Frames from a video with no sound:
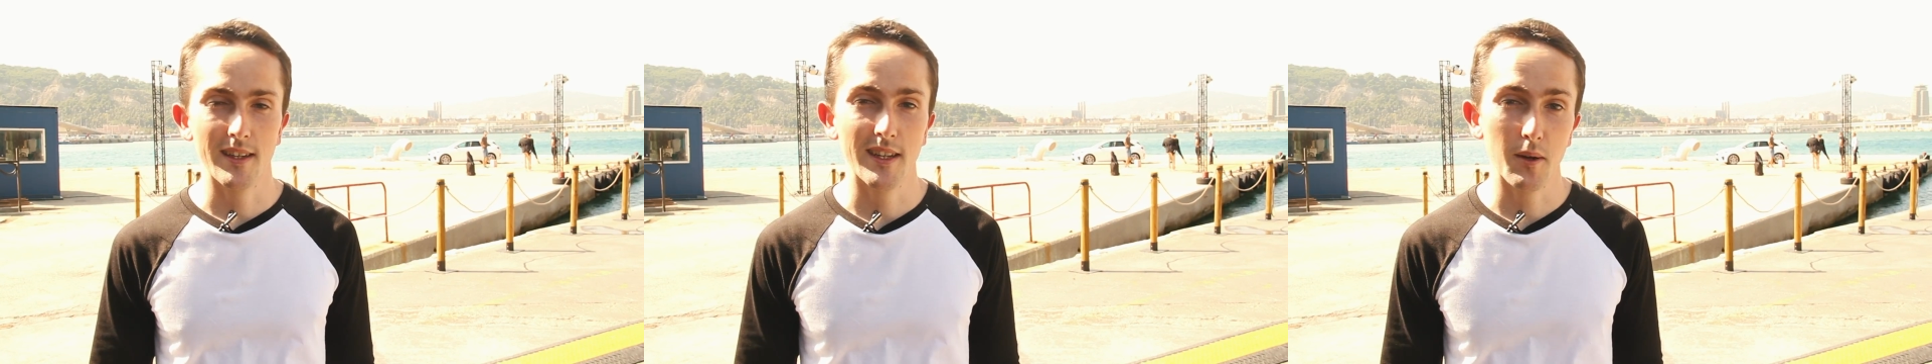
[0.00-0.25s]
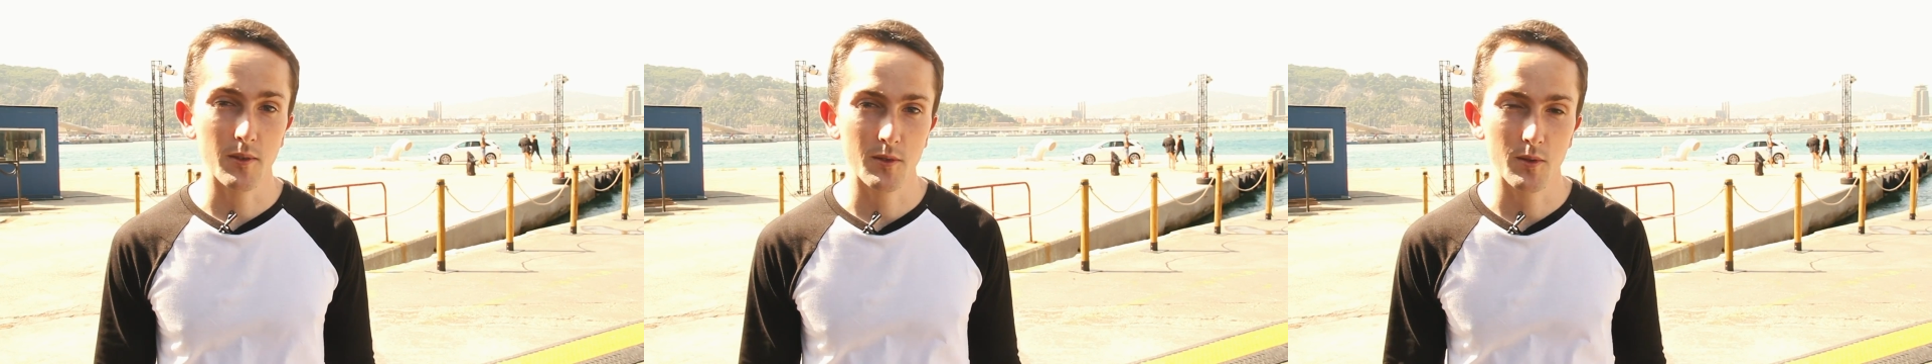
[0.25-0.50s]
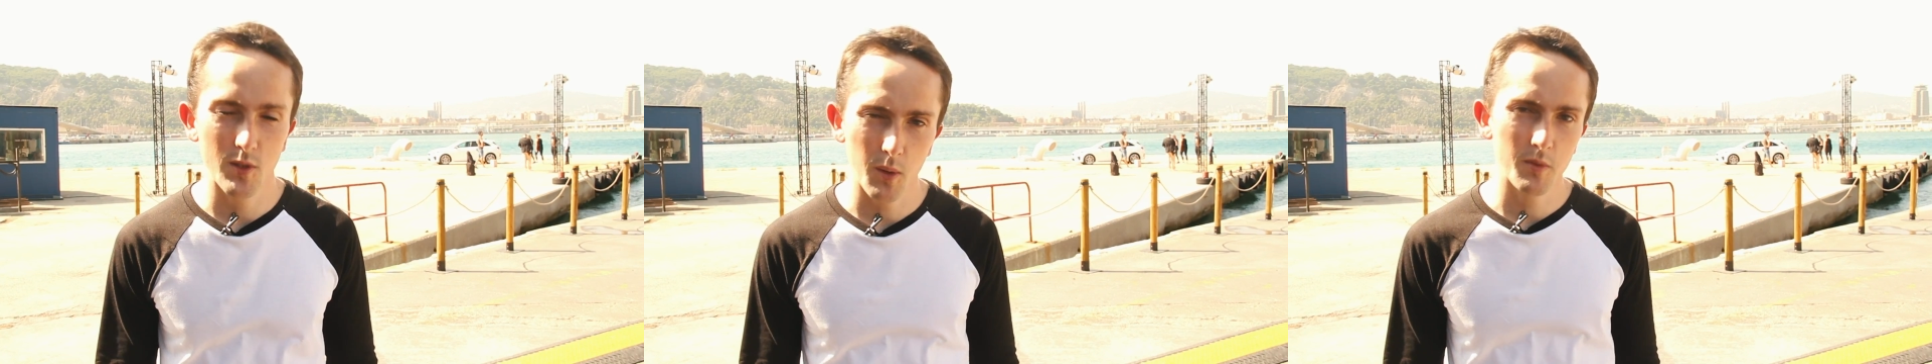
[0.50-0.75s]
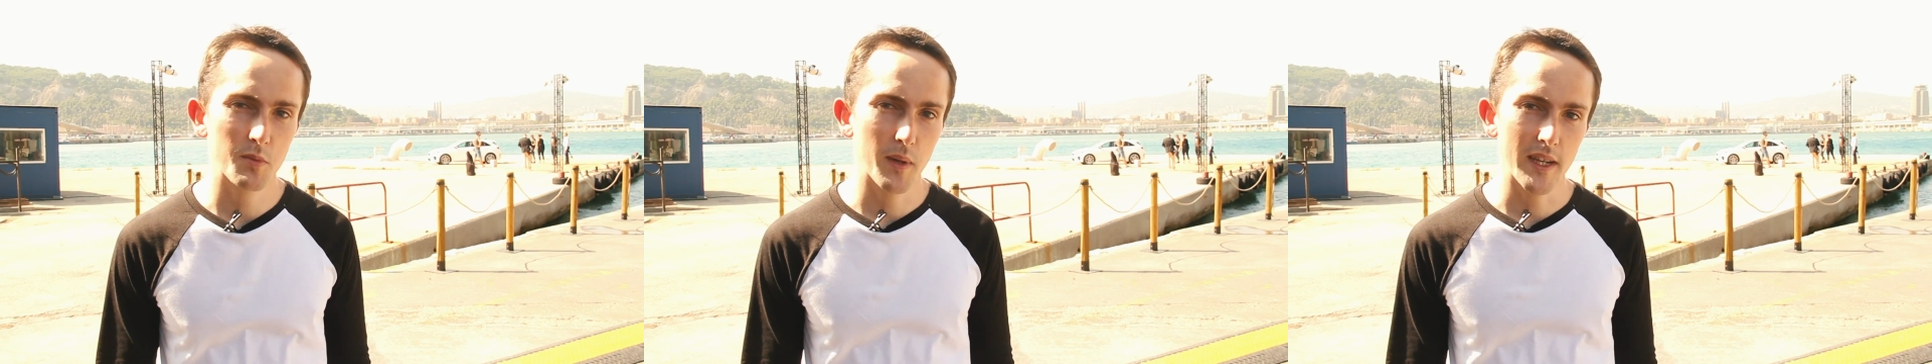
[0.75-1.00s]
and go on to a
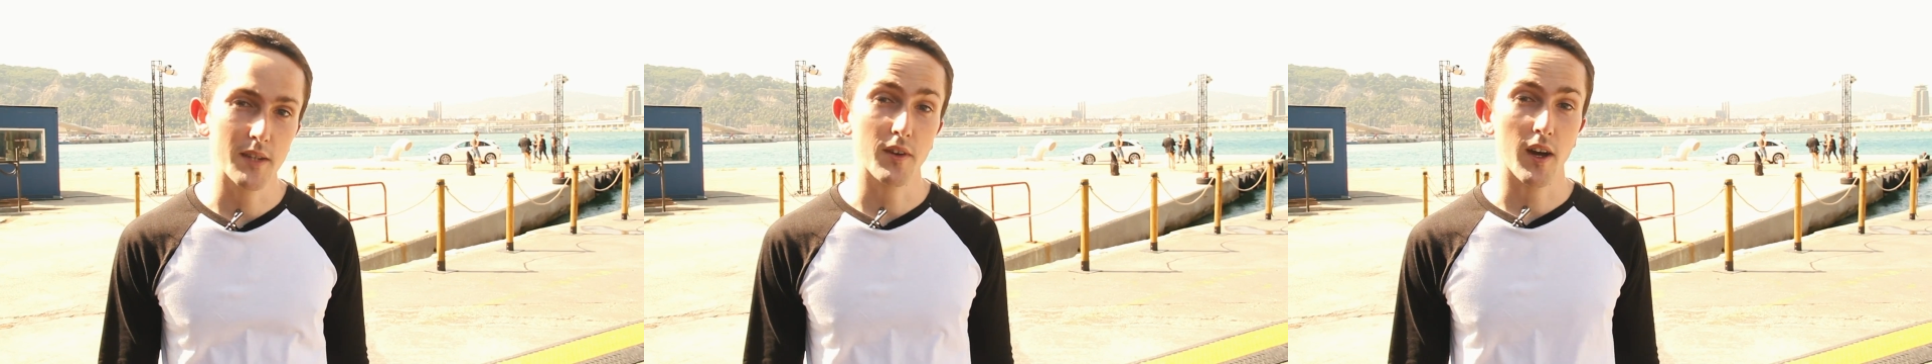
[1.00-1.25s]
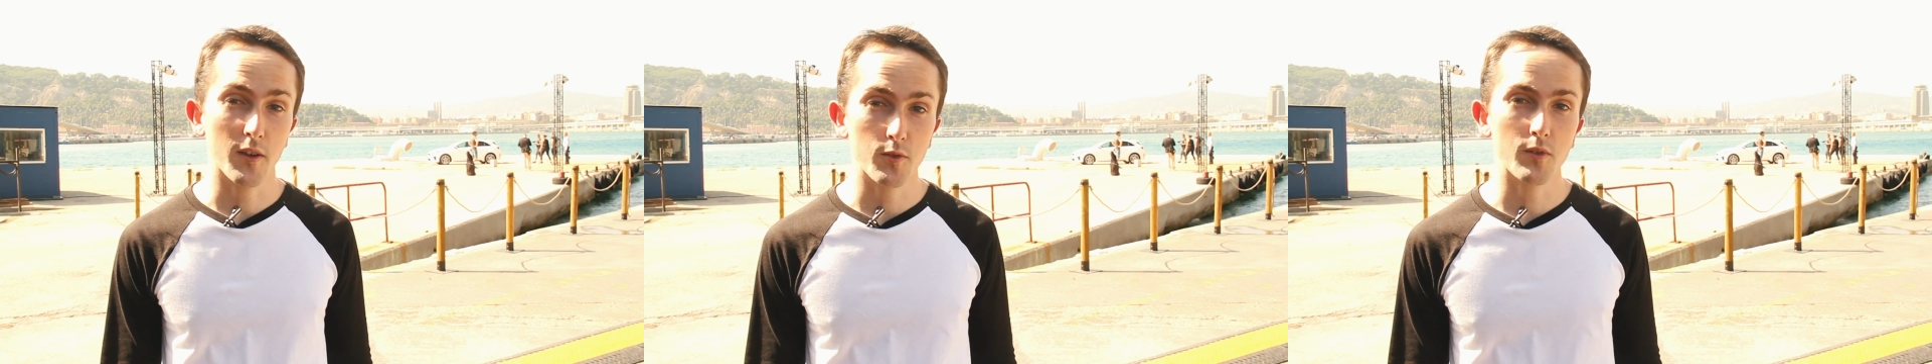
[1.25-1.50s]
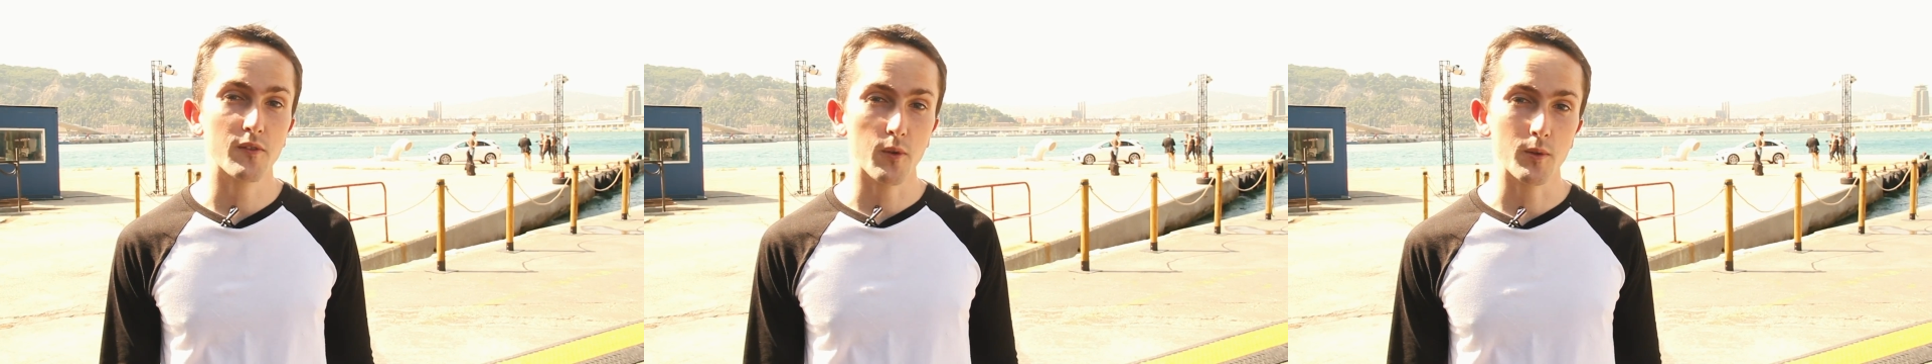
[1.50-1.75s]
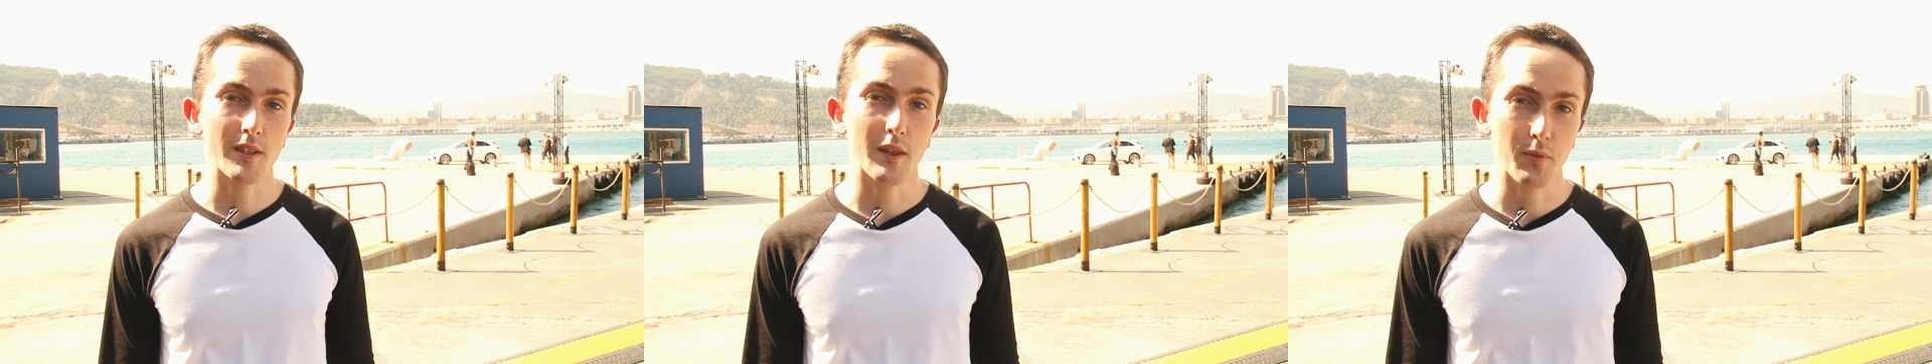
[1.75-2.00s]
top speed of
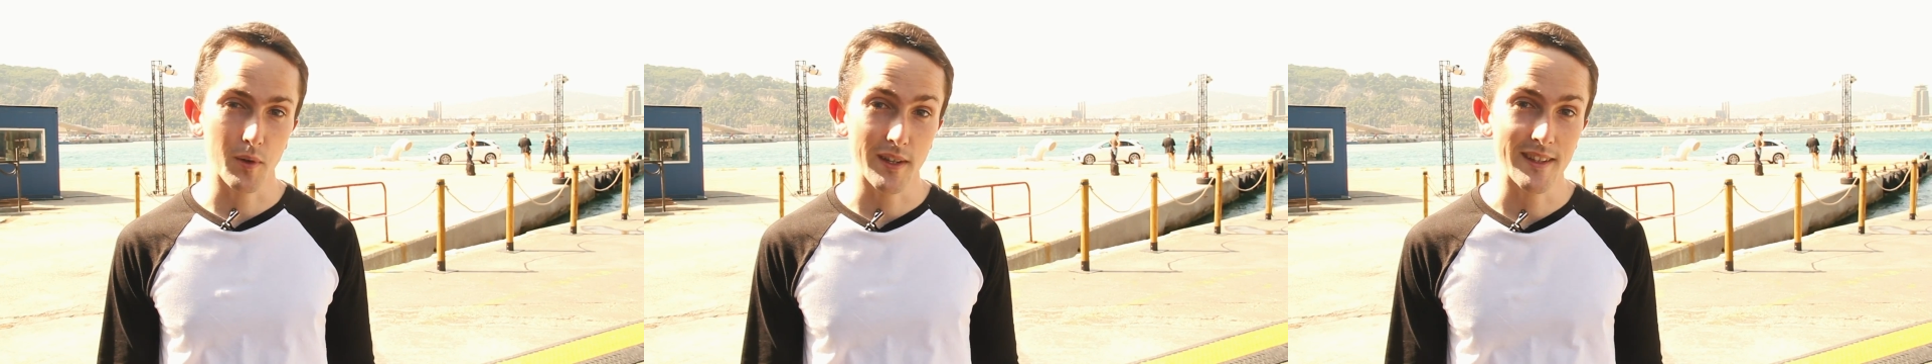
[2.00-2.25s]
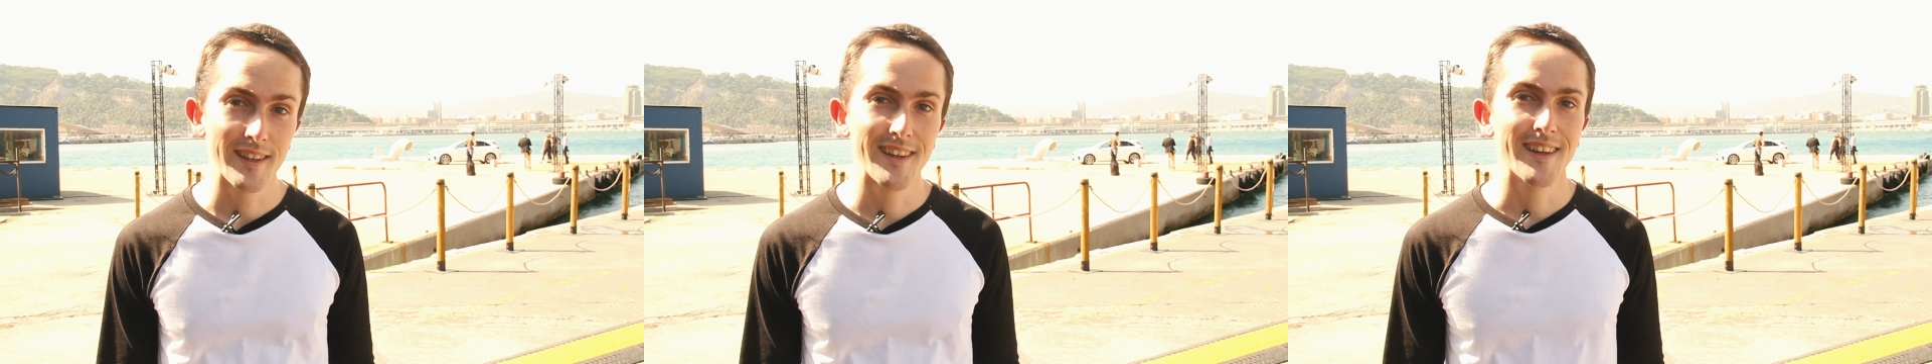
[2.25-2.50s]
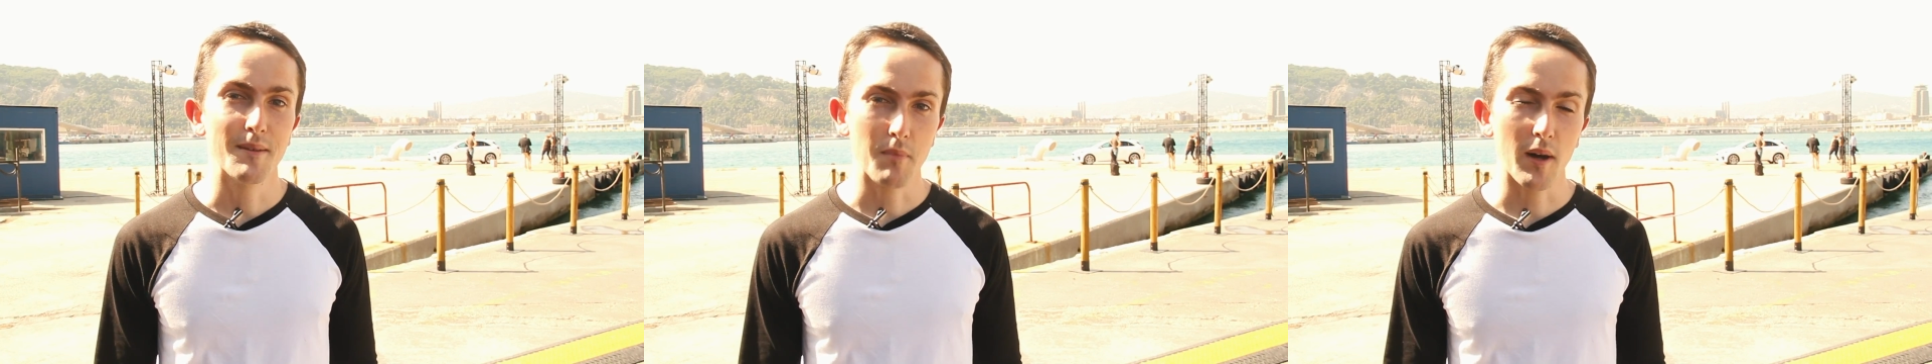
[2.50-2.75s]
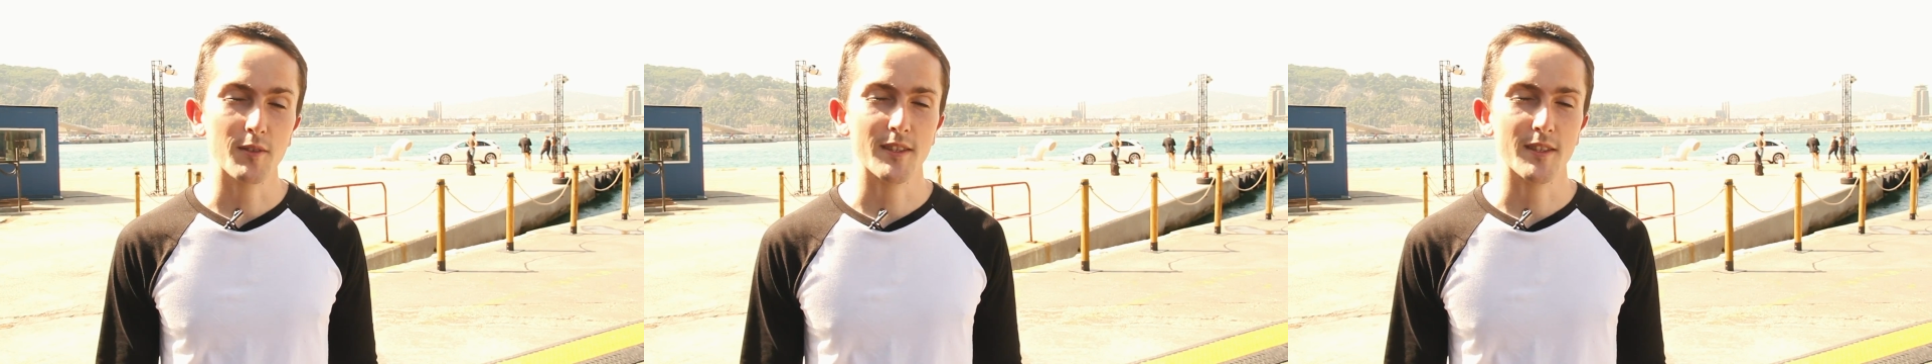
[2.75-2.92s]
143 miles